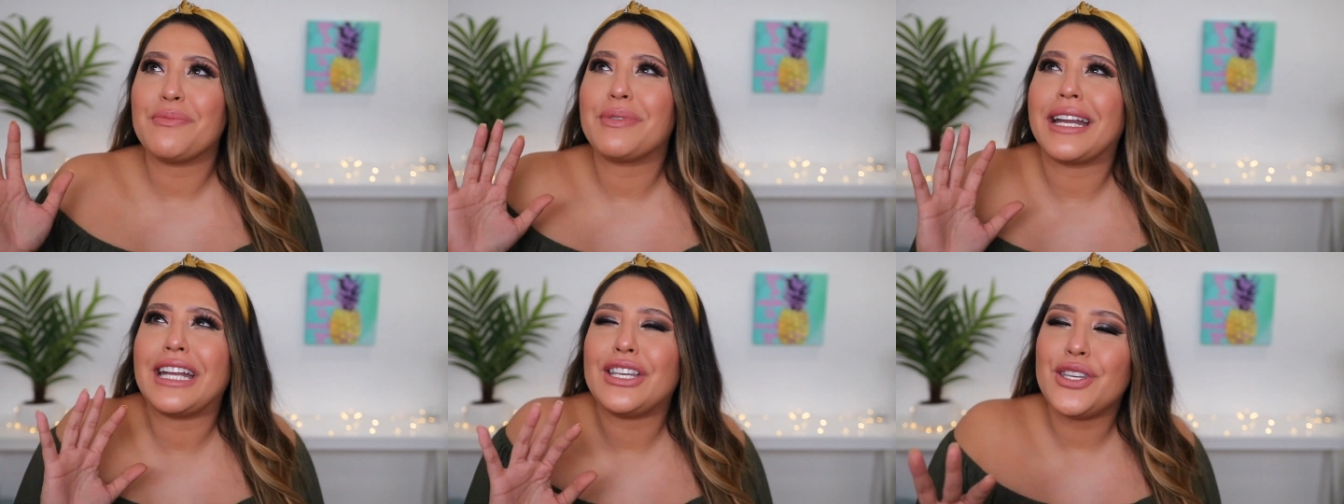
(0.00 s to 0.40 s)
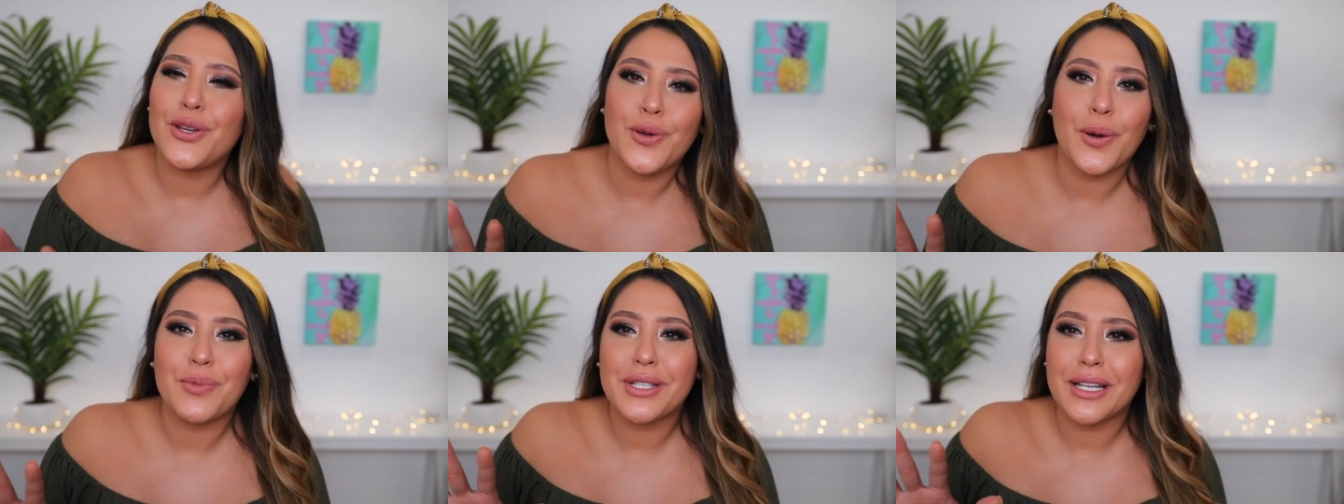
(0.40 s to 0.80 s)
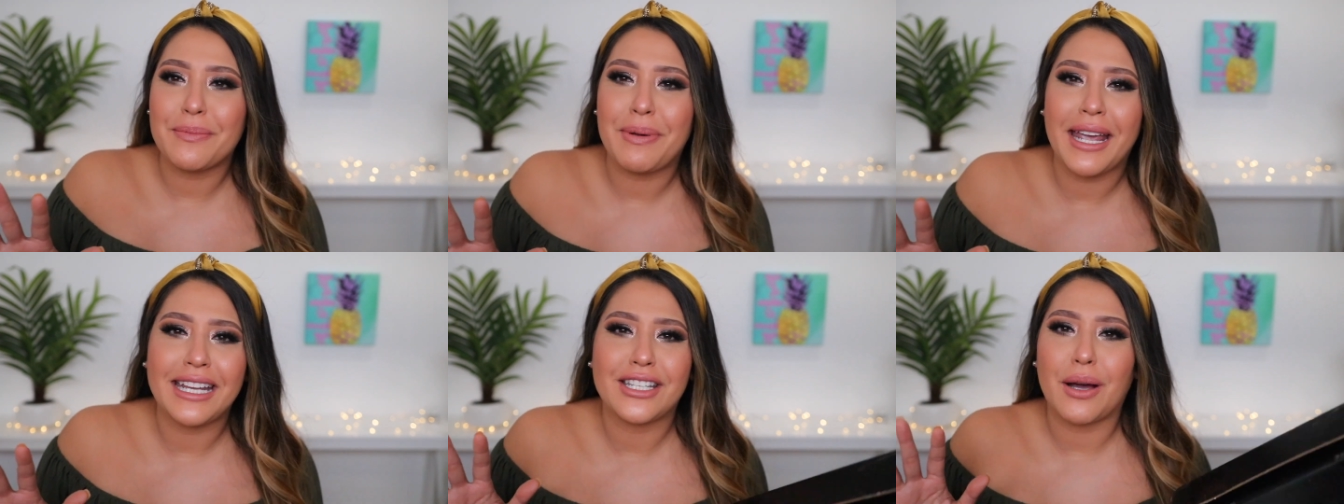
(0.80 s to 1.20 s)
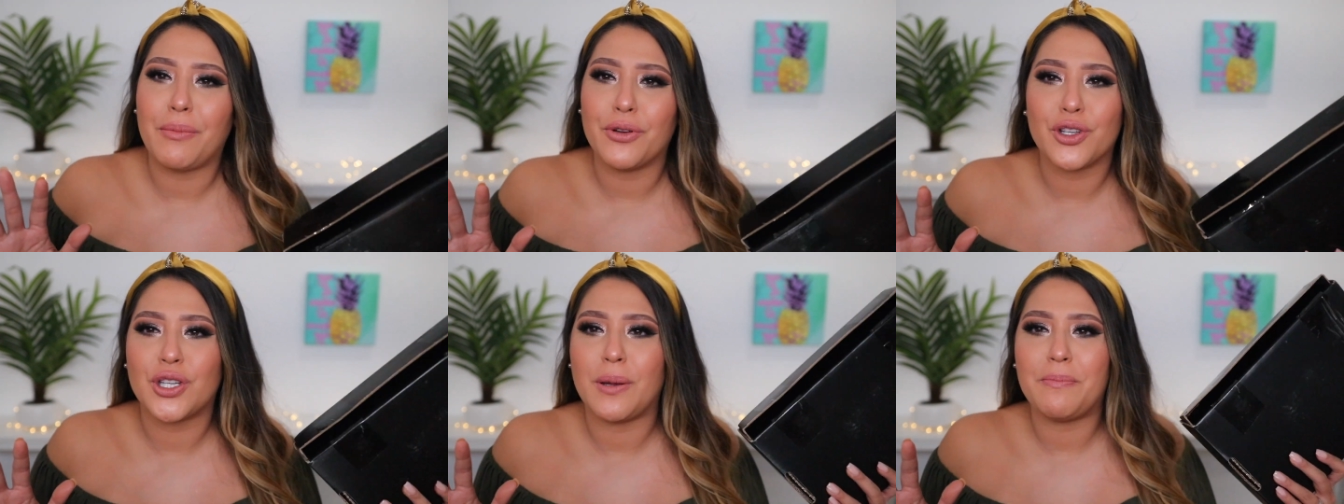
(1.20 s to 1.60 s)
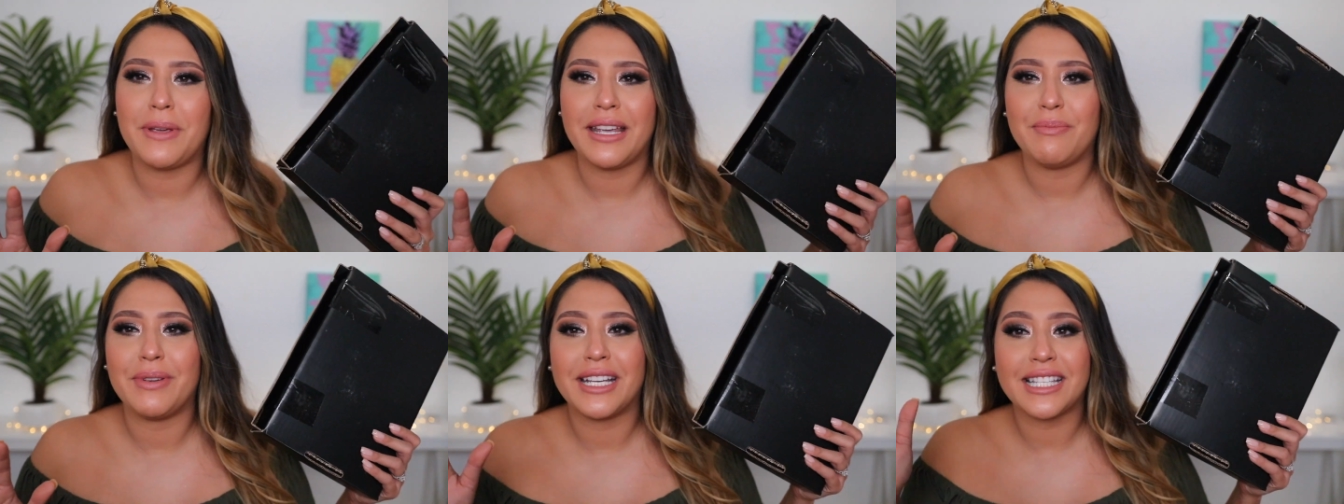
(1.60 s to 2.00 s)
but I knew I was going to pay double
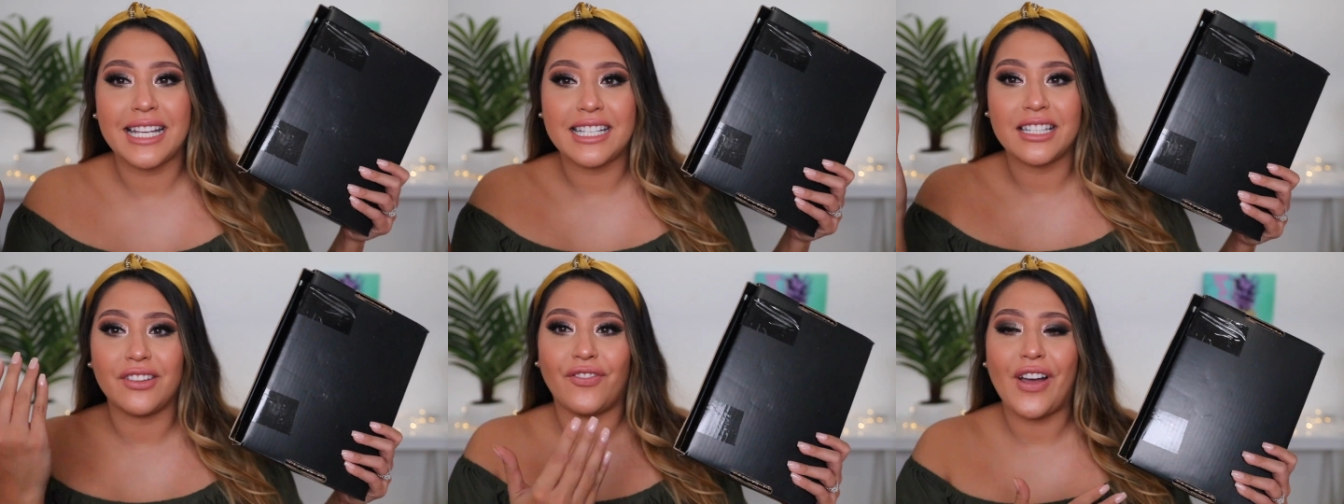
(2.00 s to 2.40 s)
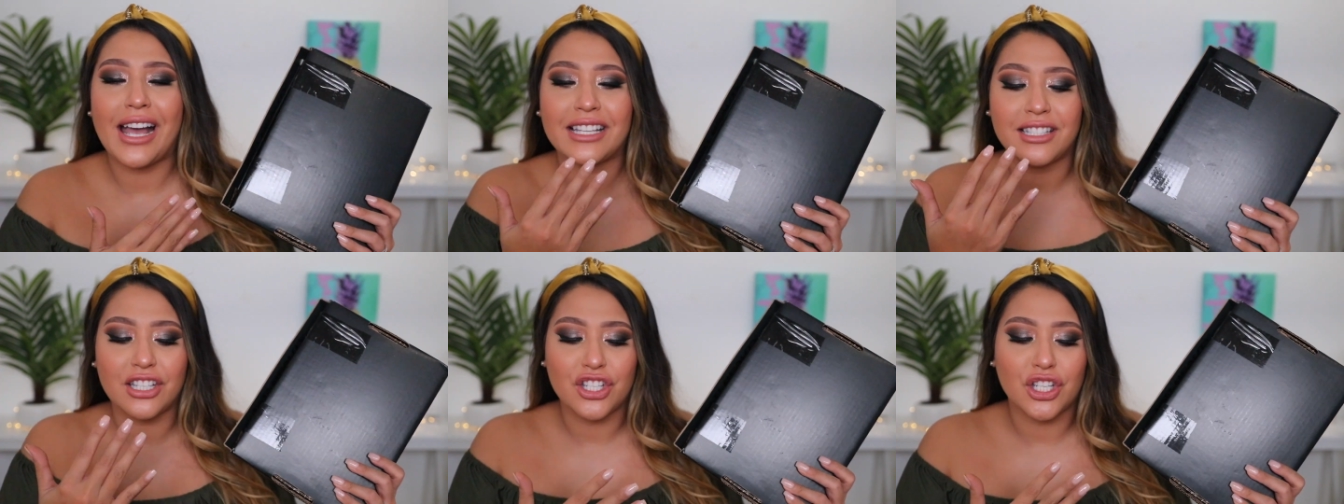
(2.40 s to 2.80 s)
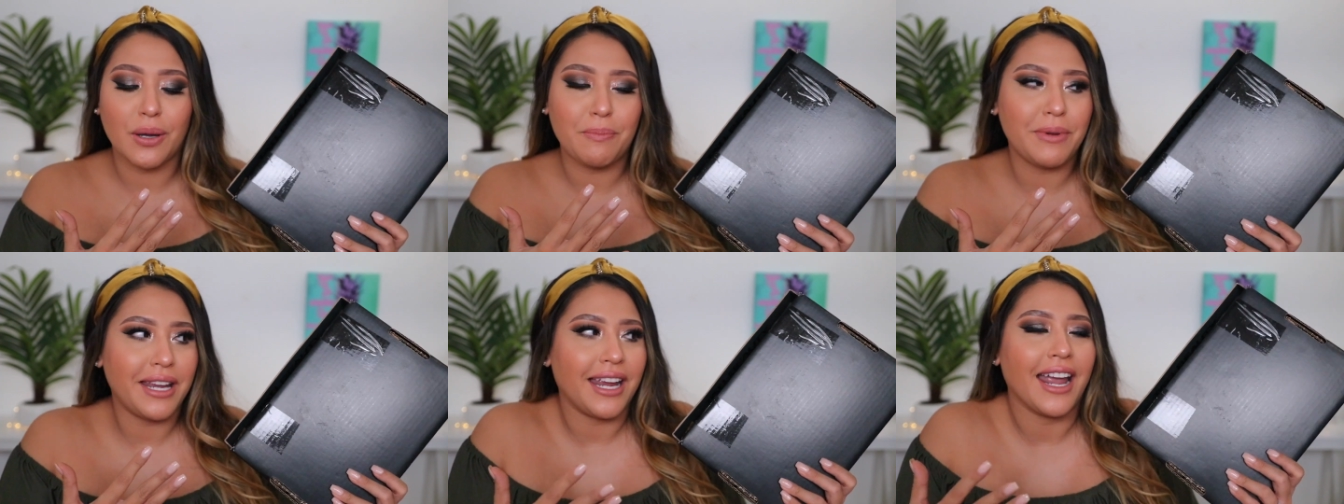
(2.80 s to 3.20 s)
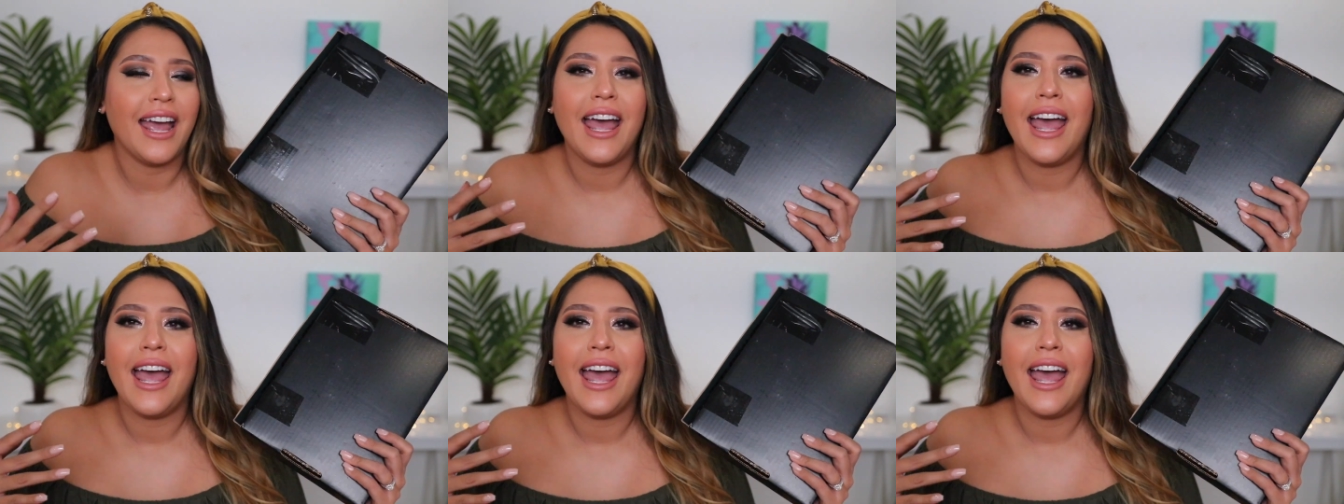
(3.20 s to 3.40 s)
shipping because I did the fastest shipping